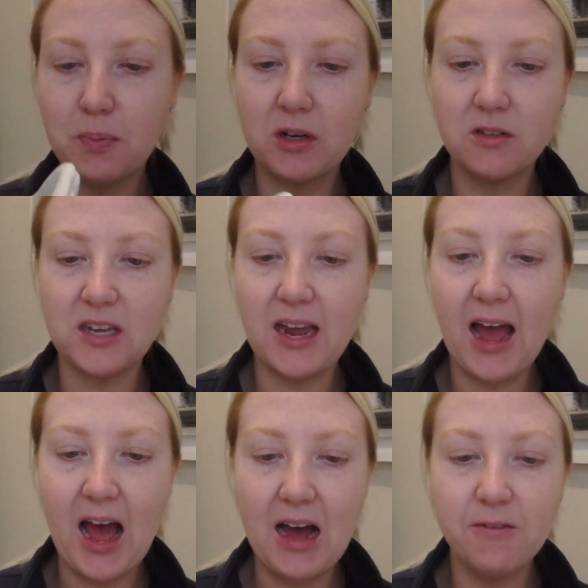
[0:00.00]
because I
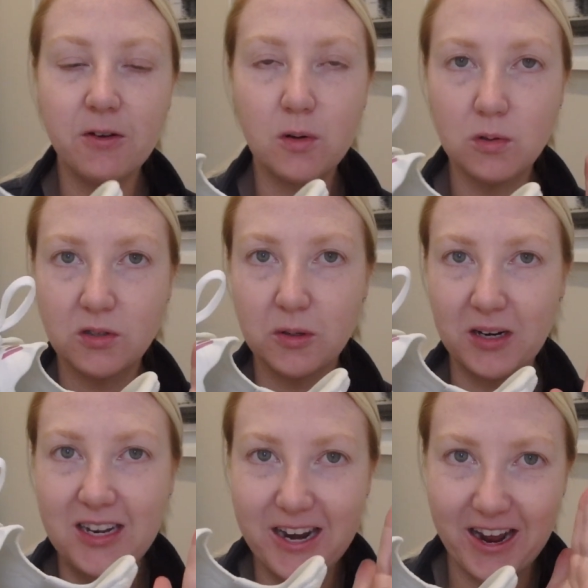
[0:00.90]
have also
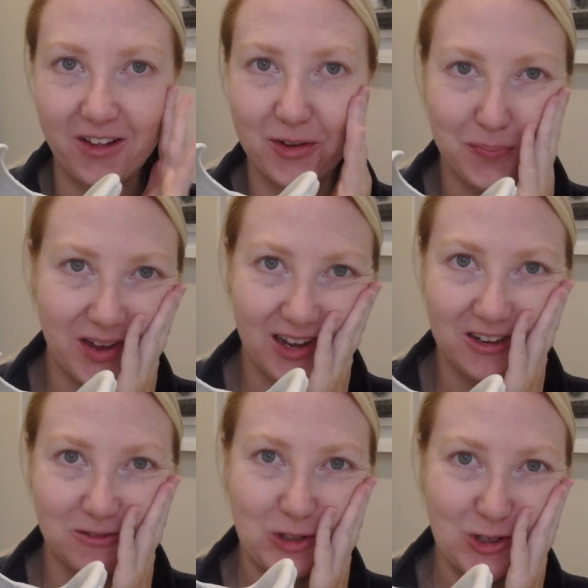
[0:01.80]
another pair
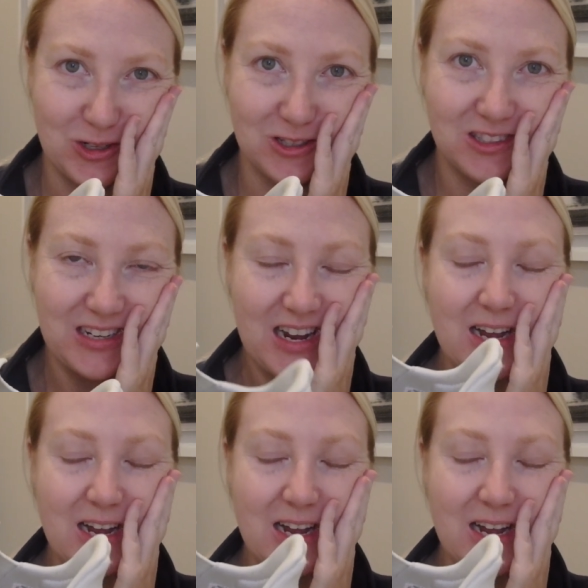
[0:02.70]
of shoes